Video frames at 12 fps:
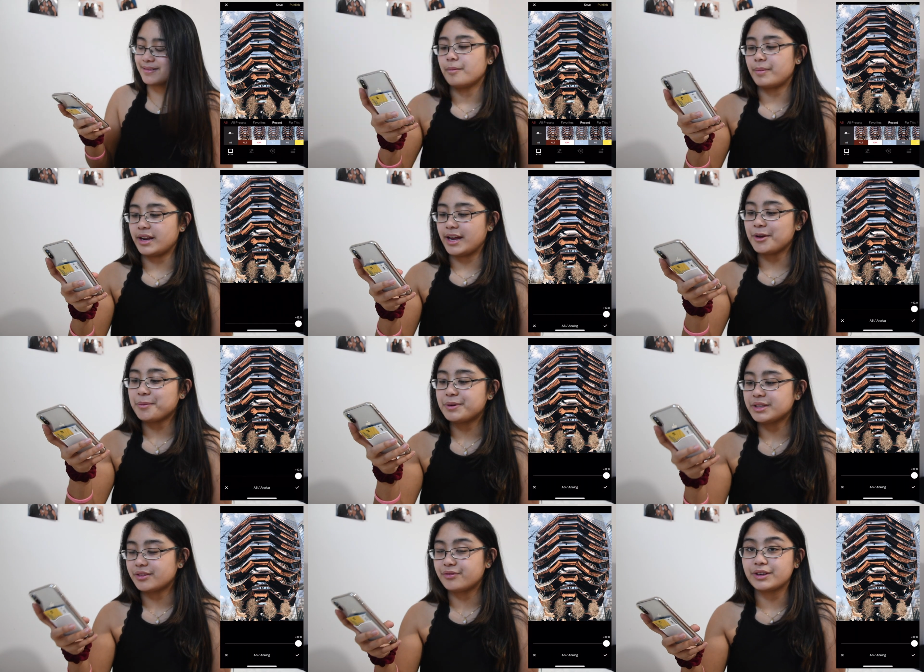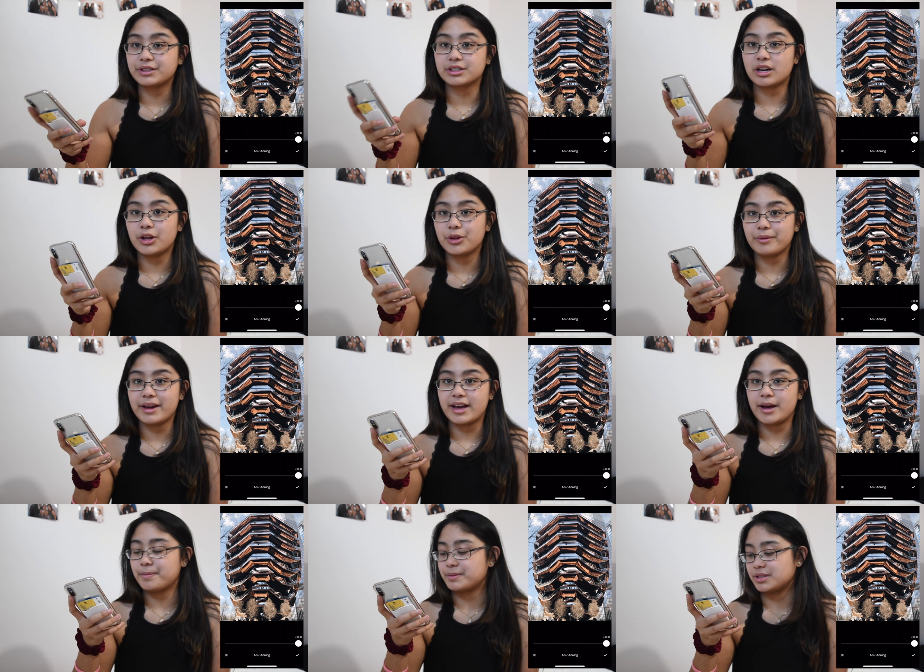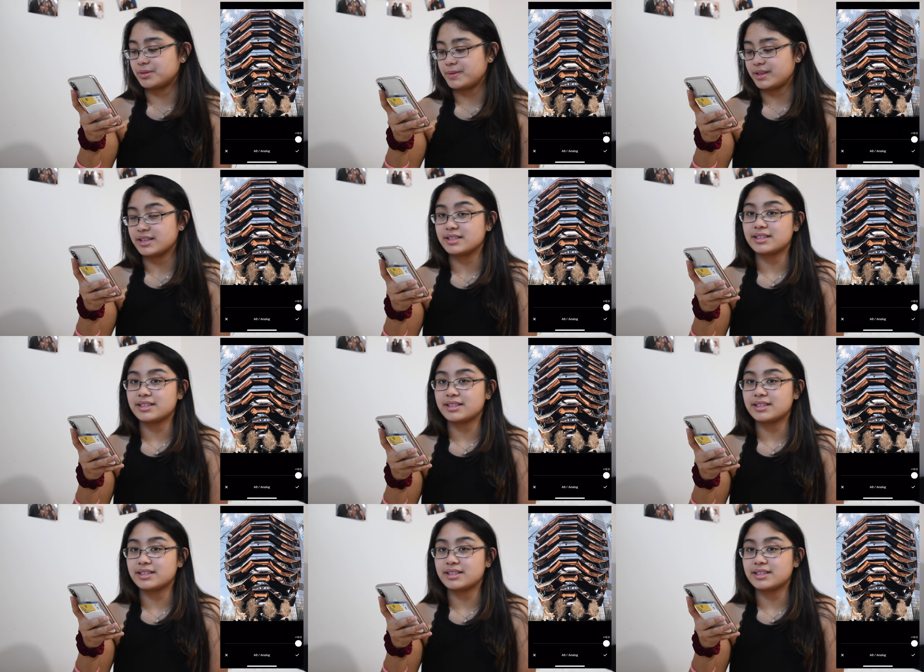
But I don't put the filter all the way up just because